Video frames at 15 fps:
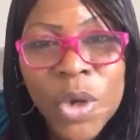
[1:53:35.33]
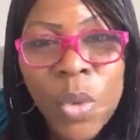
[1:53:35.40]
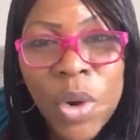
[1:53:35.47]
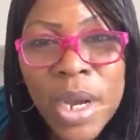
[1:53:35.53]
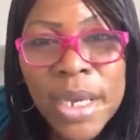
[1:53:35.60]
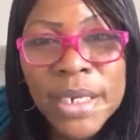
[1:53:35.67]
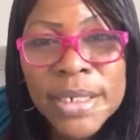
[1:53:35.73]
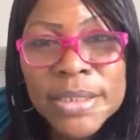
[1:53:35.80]

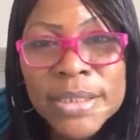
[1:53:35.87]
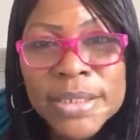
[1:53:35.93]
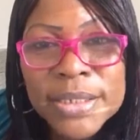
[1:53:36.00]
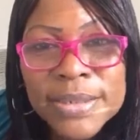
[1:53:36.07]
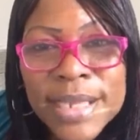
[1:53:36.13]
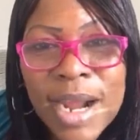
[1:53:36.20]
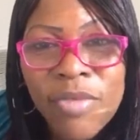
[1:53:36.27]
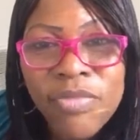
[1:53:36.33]
Kwani to
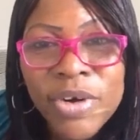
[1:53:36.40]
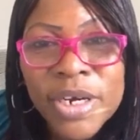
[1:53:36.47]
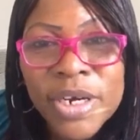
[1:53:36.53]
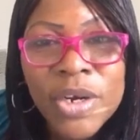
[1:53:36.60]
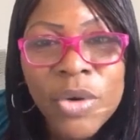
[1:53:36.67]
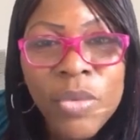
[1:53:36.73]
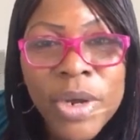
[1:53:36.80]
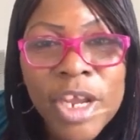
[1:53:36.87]
stop
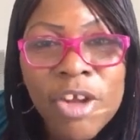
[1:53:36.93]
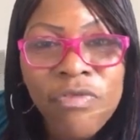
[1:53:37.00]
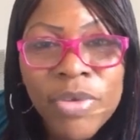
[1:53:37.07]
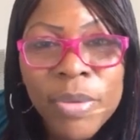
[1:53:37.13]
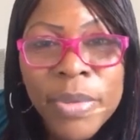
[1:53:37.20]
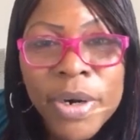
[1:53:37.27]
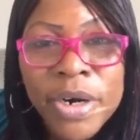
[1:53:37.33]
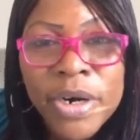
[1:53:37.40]
running away
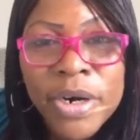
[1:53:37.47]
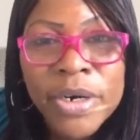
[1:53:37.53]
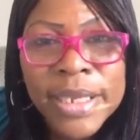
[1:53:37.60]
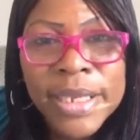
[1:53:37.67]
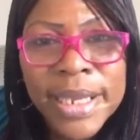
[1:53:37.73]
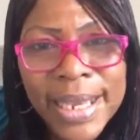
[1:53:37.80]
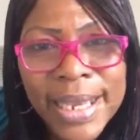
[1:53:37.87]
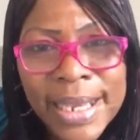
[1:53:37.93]
from her
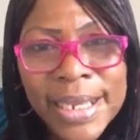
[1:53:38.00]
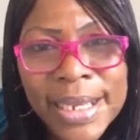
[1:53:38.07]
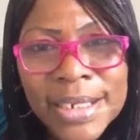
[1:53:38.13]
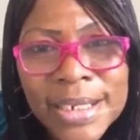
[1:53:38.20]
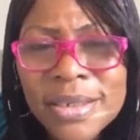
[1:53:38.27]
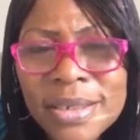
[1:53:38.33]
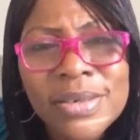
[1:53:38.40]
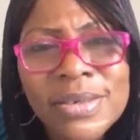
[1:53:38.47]

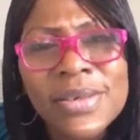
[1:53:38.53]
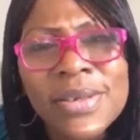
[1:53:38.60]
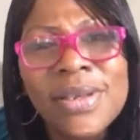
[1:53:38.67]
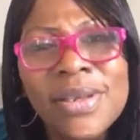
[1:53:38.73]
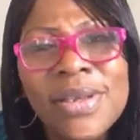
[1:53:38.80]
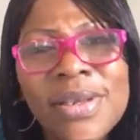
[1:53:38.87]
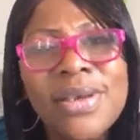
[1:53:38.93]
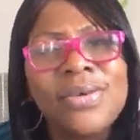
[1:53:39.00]
cage. Oh,
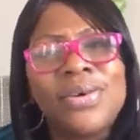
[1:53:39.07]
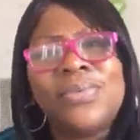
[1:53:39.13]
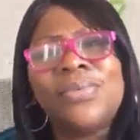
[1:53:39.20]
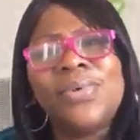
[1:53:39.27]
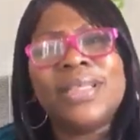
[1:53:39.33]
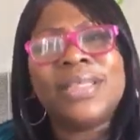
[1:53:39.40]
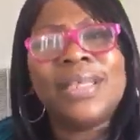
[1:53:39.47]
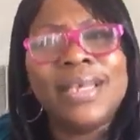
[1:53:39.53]
Lord.
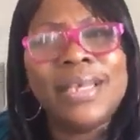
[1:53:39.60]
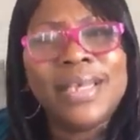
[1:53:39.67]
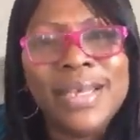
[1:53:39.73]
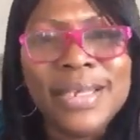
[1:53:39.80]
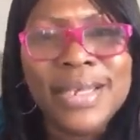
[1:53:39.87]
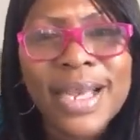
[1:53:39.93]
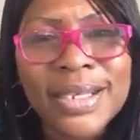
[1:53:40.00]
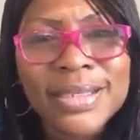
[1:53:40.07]
What the
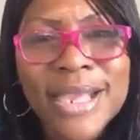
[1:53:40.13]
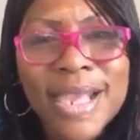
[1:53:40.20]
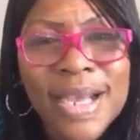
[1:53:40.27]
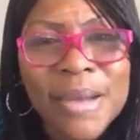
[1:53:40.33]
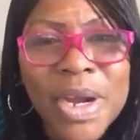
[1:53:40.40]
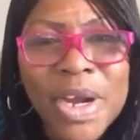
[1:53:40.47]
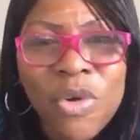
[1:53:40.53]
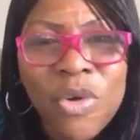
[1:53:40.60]
hell y'all
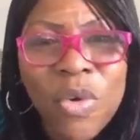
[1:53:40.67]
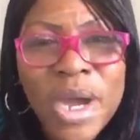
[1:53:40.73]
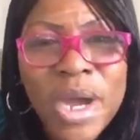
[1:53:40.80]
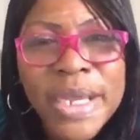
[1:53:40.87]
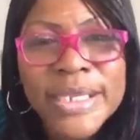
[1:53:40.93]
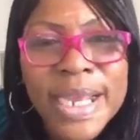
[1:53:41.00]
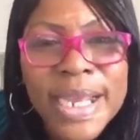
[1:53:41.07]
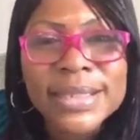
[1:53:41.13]
talking about
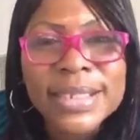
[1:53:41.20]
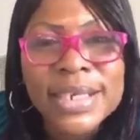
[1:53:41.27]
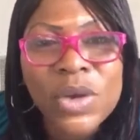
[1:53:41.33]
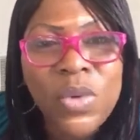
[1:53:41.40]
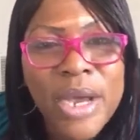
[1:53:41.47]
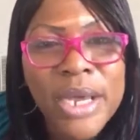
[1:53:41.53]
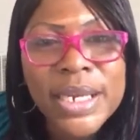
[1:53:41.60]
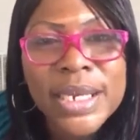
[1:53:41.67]
Kwani? Y'all
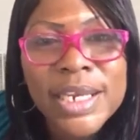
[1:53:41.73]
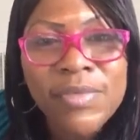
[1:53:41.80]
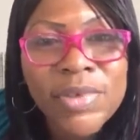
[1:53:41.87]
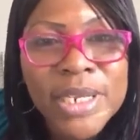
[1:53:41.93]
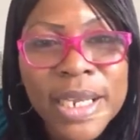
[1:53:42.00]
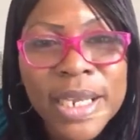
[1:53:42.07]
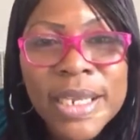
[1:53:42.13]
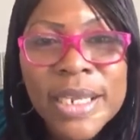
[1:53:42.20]
said Kwani
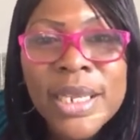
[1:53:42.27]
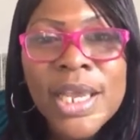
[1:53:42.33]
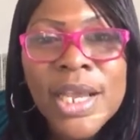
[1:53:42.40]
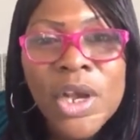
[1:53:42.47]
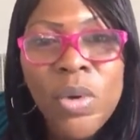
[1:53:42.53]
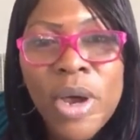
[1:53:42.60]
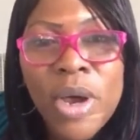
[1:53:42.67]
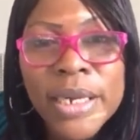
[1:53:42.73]
living in a cage.
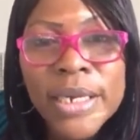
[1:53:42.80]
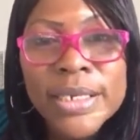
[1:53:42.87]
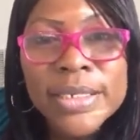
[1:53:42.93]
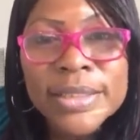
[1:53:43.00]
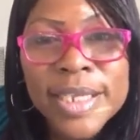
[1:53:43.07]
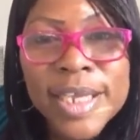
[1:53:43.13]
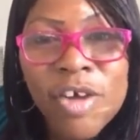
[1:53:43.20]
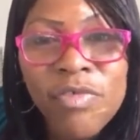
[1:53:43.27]
Kwani
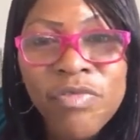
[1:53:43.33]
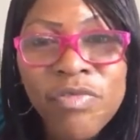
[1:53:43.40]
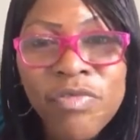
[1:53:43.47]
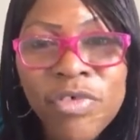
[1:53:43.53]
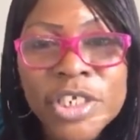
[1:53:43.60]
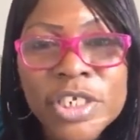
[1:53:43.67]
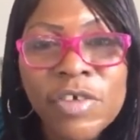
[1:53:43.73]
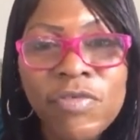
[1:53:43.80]
is their
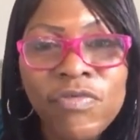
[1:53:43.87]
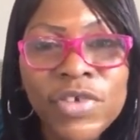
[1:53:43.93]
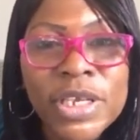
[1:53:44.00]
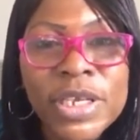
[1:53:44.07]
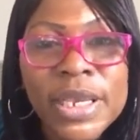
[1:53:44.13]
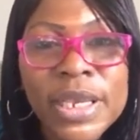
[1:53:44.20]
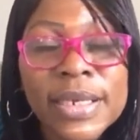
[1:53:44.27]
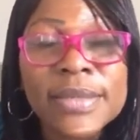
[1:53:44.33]
version of
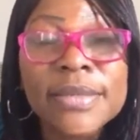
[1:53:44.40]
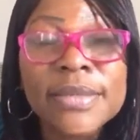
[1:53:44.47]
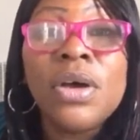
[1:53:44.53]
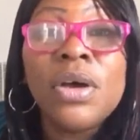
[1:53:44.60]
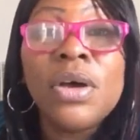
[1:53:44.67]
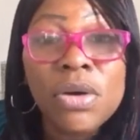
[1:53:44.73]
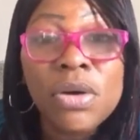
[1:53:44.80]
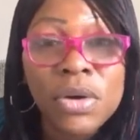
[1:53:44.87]
VS.
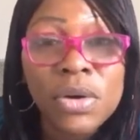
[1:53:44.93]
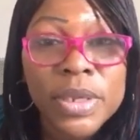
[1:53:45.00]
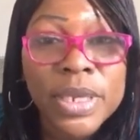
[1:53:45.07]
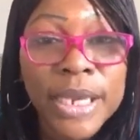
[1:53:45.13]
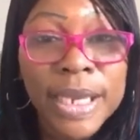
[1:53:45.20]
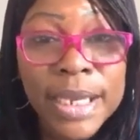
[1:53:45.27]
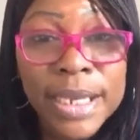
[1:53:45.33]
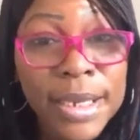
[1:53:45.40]
Oh,
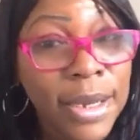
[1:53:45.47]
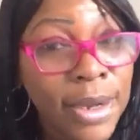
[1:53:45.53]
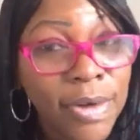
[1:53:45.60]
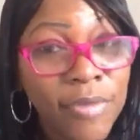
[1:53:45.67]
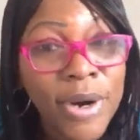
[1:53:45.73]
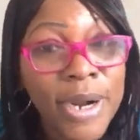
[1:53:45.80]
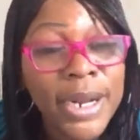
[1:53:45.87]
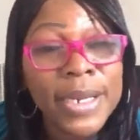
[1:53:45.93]
okay.
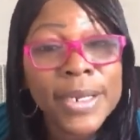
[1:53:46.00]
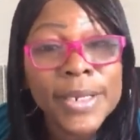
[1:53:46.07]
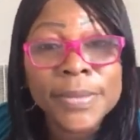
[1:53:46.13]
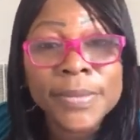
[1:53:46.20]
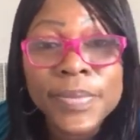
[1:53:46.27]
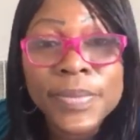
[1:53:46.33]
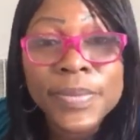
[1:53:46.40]
All right.